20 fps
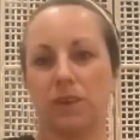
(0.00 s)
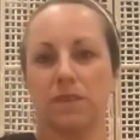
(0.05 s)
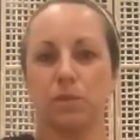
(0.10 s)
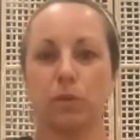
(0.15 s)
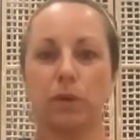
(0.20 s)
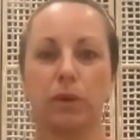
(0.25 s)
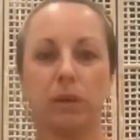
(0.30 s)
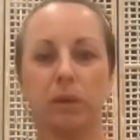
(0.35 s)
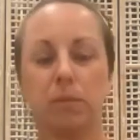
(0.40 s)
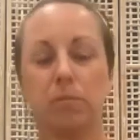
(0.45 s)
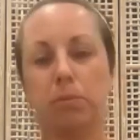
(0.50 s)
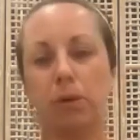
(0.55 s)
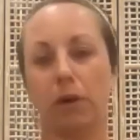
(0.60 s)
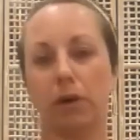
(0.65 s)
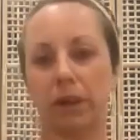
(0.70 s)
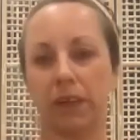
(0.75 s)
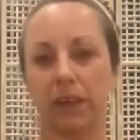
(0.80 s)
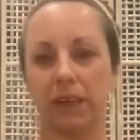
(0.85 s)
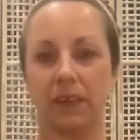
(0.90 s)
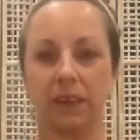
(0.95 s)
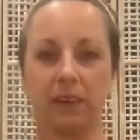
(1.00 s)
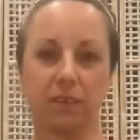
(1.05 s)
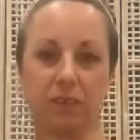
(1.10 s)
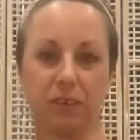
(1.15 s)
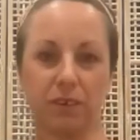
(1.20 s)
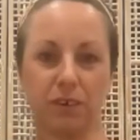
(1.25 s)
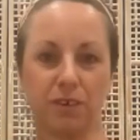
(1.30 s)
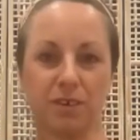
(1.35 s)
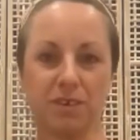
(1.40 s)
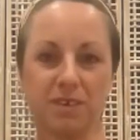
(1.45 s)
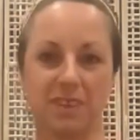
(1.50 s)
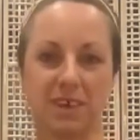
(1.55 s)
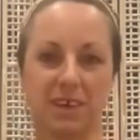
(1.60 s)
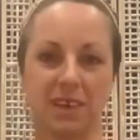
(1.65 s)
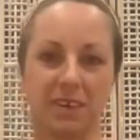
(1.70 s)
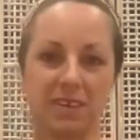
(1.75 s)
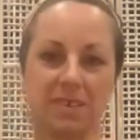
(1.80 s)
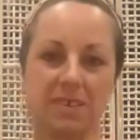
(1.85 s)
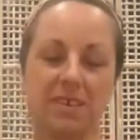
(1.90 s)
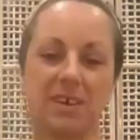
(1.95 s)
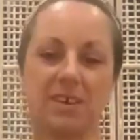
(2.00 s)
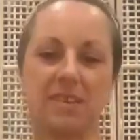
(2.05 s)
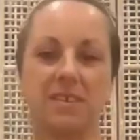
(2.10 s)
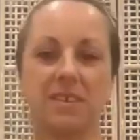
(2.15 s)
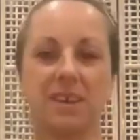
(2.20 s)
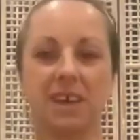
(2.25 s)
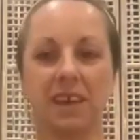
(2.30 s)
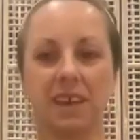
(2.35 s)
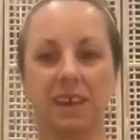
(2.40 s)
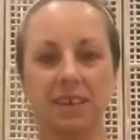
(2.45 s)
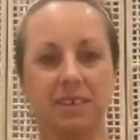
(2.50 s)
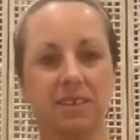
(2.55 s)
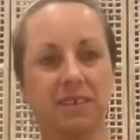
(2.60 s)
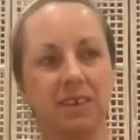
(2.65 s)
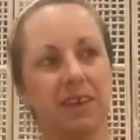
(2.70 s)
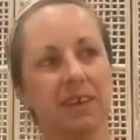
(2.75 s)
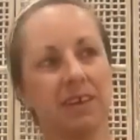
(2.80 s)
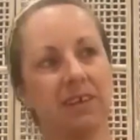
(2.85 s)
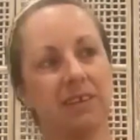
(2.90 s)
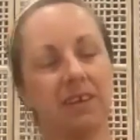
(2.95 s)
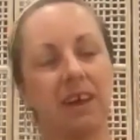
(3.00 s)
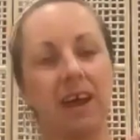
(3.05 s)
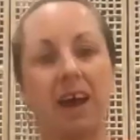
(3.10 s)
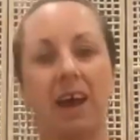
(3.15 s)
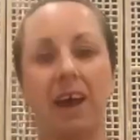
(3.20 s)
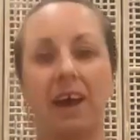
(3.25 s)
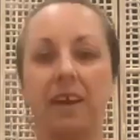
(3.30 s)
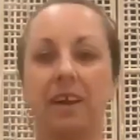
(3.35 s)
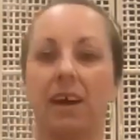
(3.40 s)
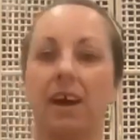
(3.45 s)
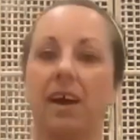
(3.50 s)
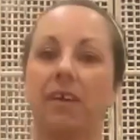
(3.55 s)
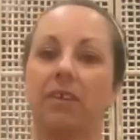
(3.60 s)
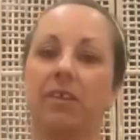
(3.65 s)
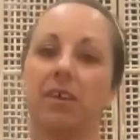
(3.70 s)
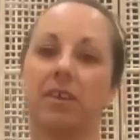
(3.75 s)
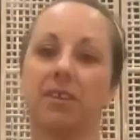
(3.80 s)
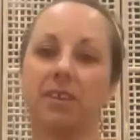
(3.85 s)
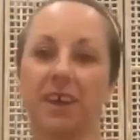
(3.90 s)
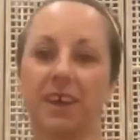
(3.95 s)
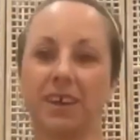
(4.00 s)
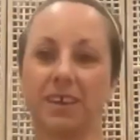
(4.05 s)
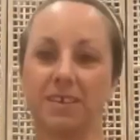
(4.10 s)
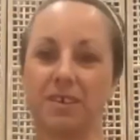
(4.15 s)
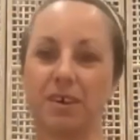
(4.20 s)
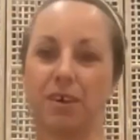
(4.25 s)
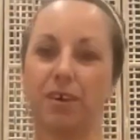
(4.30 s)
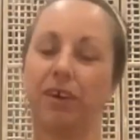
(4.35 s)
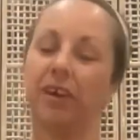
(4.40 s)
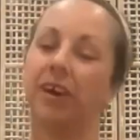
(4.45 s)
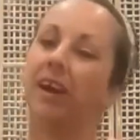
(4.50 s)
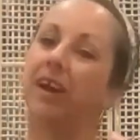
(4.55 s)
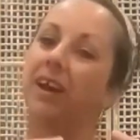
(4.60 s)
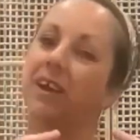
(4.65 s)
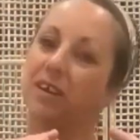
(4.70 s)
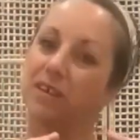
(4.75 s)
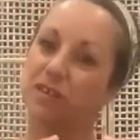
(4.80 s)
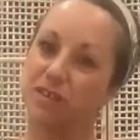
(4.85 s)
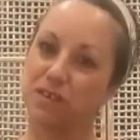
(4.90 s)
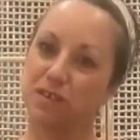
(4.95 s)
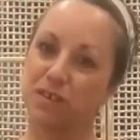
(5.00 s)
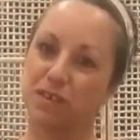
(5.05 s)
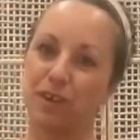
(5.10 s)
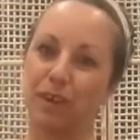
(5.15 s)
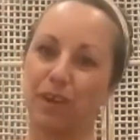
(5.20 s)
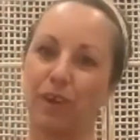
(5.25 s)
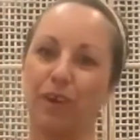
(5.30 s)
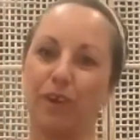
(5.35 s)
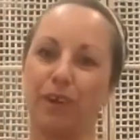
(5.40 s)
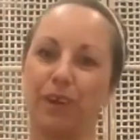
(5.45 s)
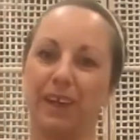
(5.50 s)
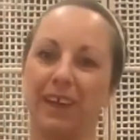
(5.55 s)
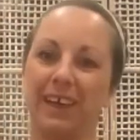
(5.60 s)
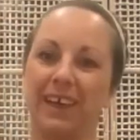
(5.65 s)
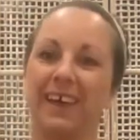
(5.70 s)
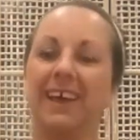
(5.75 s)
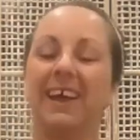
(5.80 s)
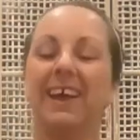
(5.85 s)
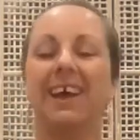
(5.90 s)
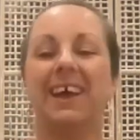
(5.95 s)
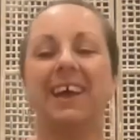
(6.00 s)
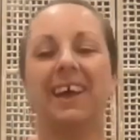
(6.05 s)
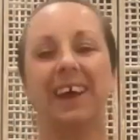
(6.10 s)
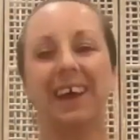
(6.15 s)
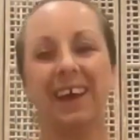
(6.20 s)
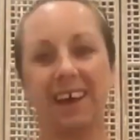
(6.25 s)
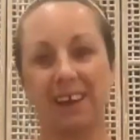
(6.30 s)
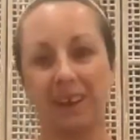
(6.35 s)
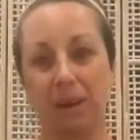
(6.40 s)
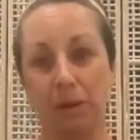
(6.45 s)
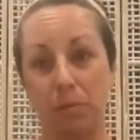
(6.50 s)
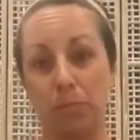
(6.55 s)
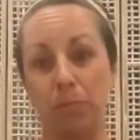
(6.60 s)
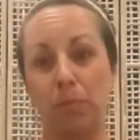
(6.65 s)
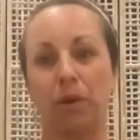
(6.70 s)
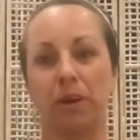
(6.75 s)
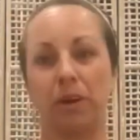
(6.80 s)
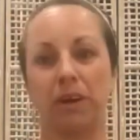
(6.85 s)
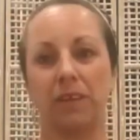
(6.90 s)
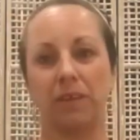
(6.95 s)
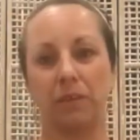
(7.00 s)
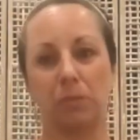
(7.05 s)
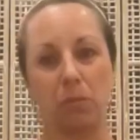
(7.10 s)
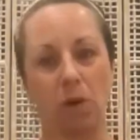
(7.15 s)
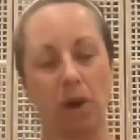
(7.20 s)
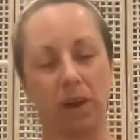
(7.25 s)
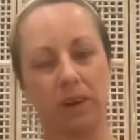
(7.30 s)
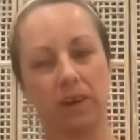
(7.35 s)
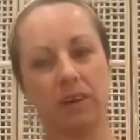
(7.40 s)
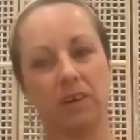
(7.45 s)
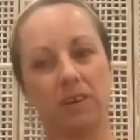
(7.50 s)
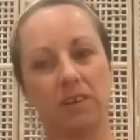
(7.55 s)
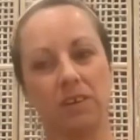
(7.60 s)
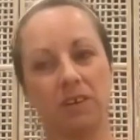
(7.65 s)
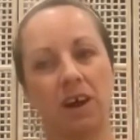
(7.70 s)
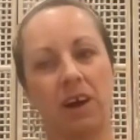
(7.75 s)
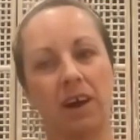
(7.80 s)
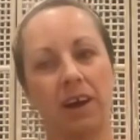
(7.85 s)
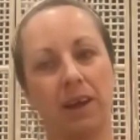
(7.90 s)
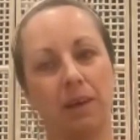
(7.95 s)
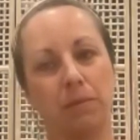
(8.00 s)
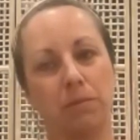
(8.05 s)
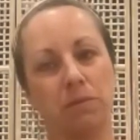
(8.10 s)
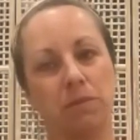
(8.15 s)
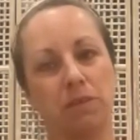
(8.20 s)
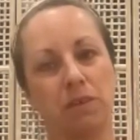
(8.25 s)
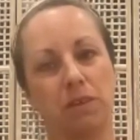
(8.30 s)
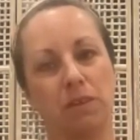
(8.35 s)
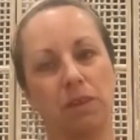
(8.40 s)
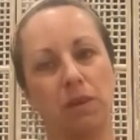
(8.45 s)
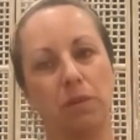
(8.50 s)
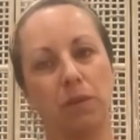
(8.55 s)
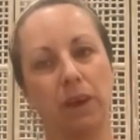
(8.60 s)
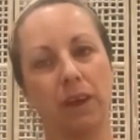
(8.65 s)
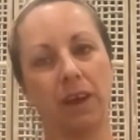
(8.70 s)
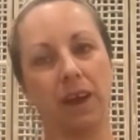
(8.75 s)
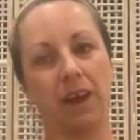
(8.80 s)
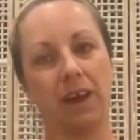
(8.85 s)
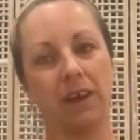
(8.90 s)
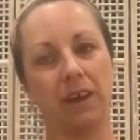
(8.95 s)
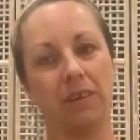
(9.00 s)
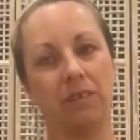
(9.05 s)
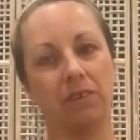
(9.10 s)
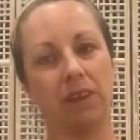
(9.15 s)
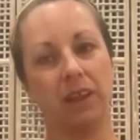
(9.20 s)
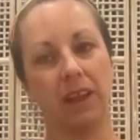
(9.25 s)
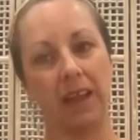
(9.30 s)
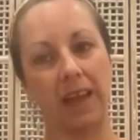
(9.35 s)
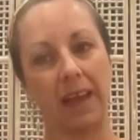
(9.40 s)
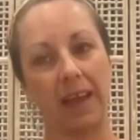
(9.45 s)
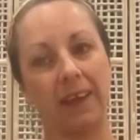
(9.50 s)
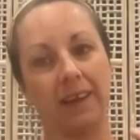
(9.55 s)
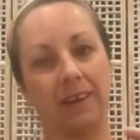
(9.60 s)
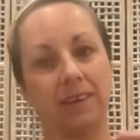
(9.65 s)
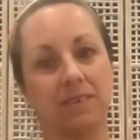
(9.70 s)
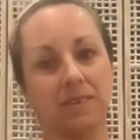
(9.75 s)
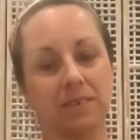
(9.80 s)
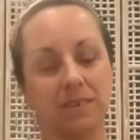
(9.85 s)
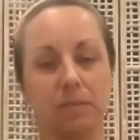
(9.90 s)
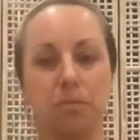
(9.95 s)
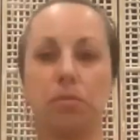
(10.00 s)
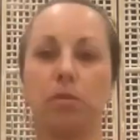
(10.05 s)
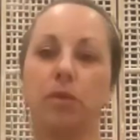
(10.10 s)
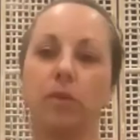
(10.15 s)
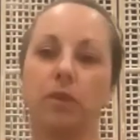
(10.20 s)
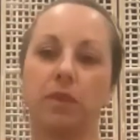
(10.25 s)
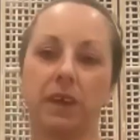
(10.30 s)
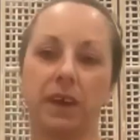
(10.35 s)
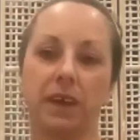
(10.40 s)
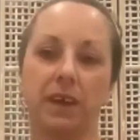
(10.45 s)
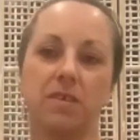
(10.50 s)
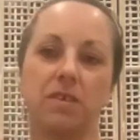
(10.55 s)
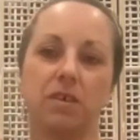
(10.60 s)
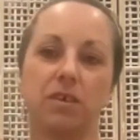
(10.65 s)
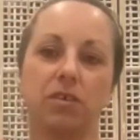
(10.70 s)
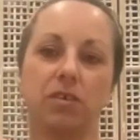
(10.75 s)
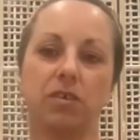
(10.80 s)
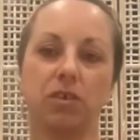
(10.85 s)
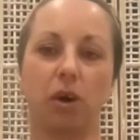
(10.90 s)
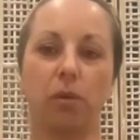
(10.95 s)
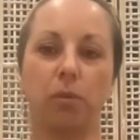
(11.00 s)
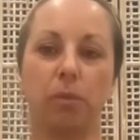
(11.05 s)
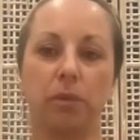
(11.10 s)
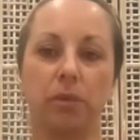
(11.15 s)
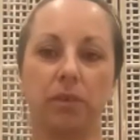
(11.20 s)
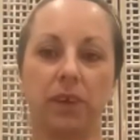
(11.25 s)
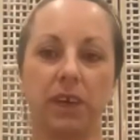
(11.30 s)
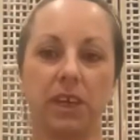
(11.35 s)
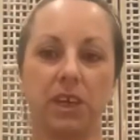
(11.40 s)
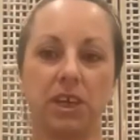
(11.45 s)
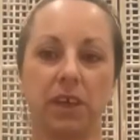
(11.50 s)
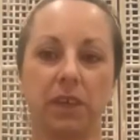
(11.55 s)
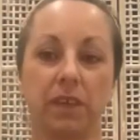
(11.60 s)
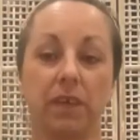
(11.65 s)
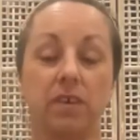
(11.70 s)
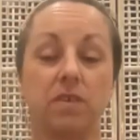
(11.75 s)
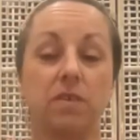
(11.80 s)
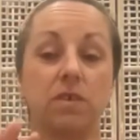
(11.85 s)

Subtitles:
we're embodied in those things, it's easier to add other things on slowly and embody them one at a time, so that we're kind of laying simple things on top of each other.